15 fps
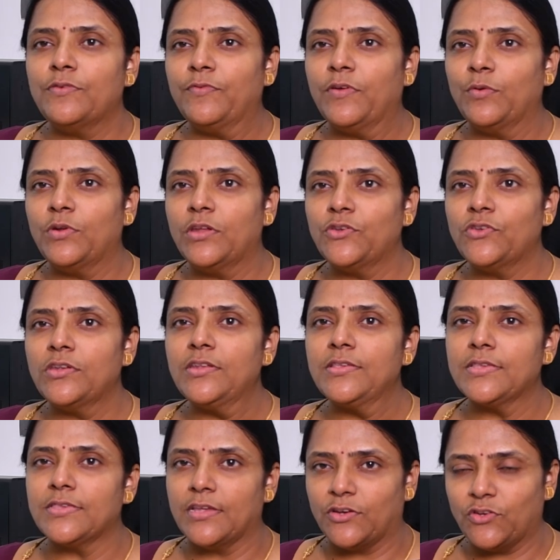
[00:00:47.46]
Foundation is
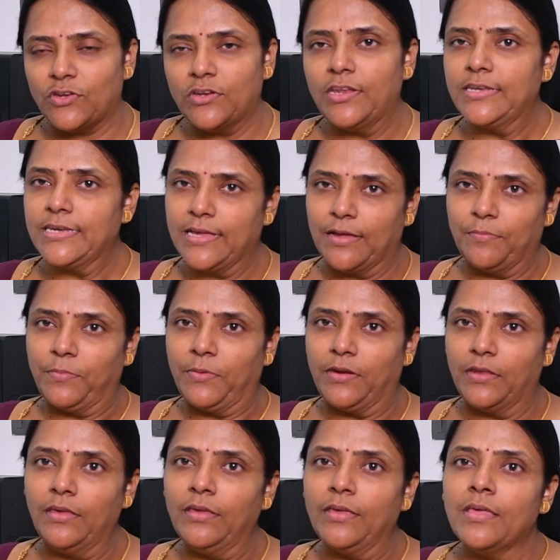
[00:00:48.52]
a Section 8
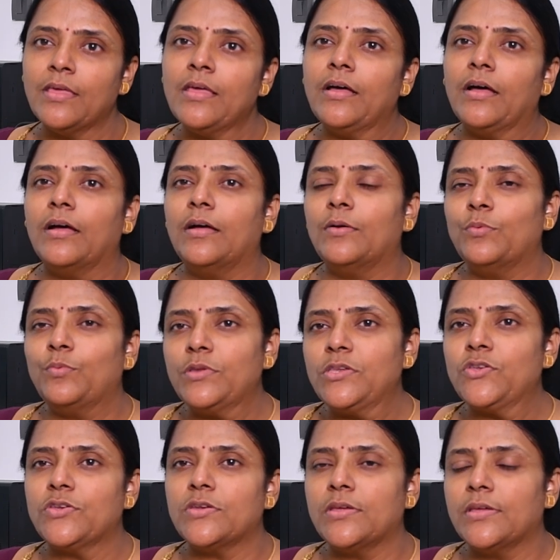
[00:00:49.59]
company
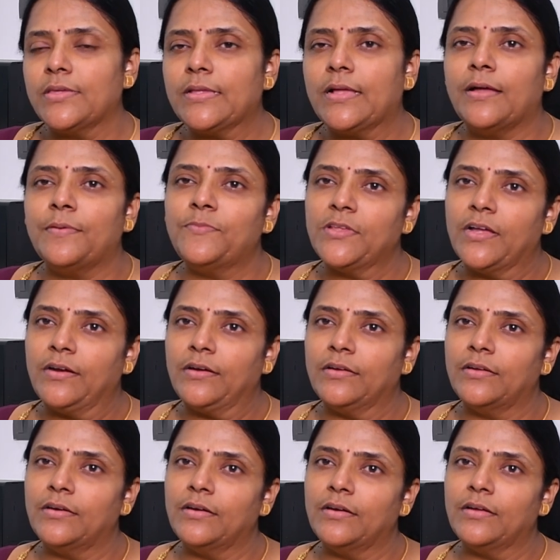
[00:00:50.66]
which comes
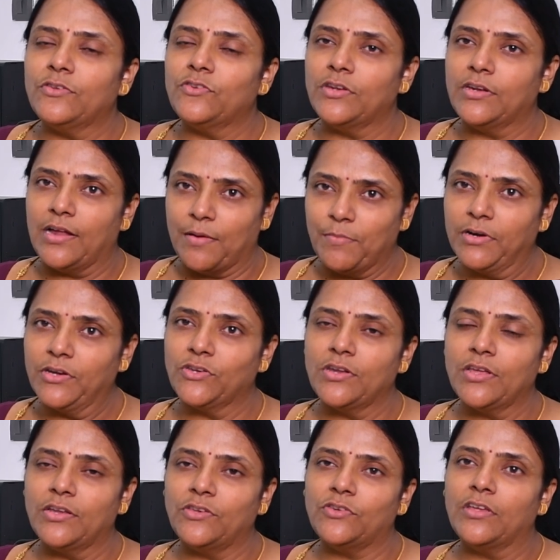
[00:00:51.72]
under Sri
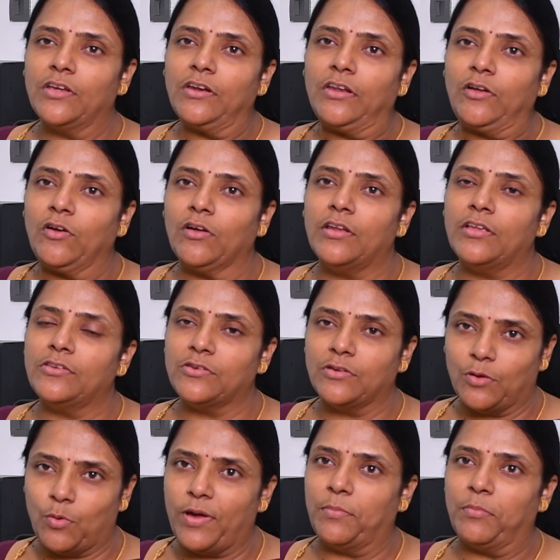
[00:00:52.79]
Ramakrishna Engineering College,
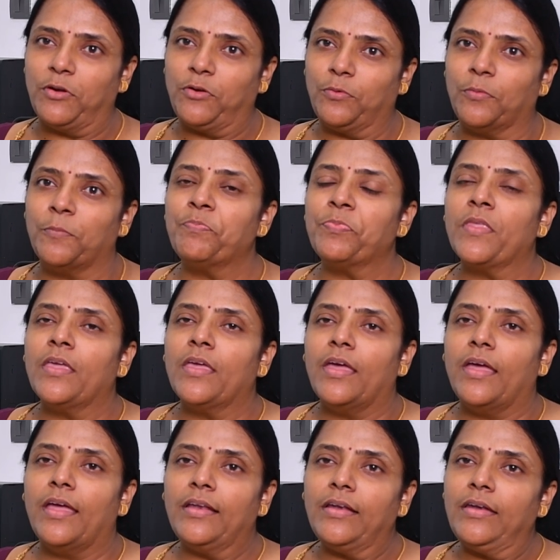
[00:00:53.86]
Coimbatore.
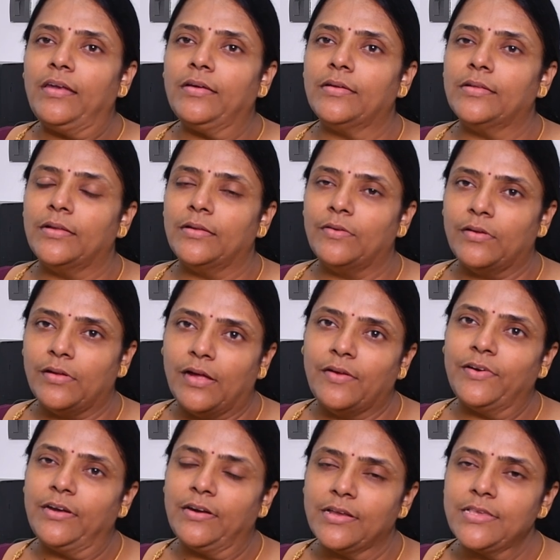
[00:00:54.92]
And
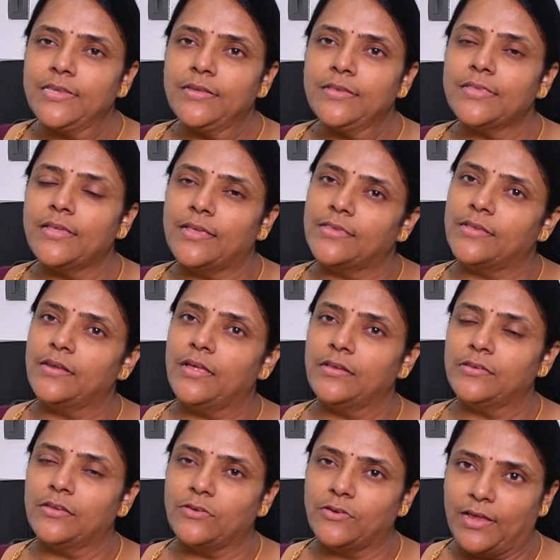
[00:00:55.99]
our trust is
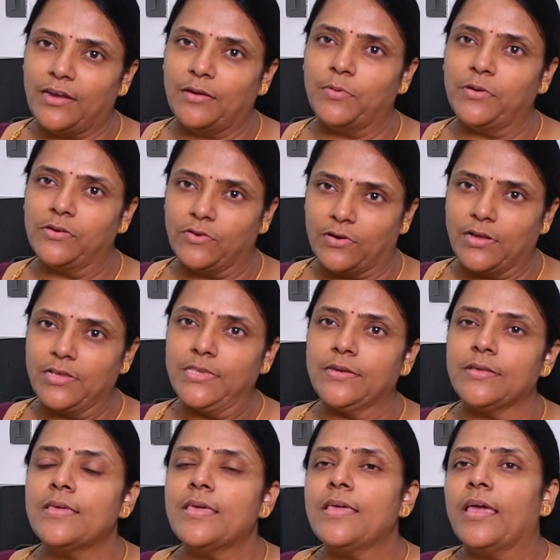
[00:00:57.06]
SNS and Charitable
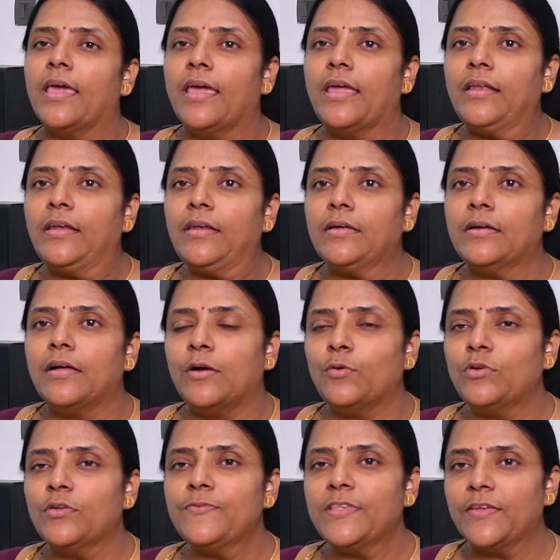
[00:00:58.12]
Trust. And
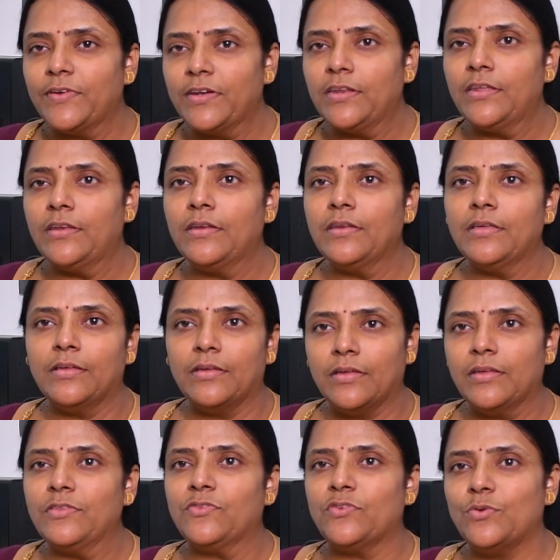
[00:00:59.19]
out of 17
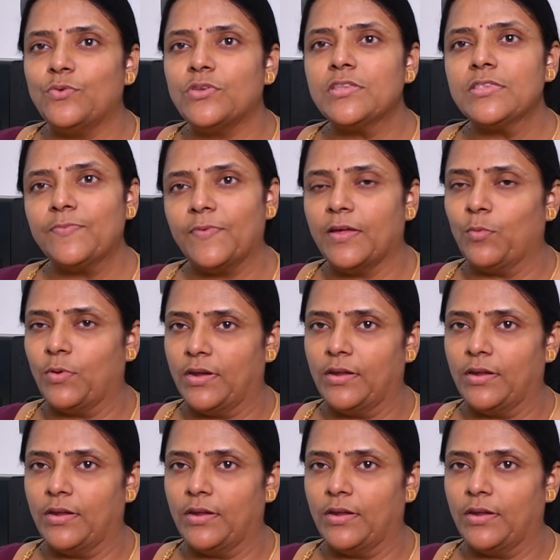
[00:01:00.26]
institutions, we are one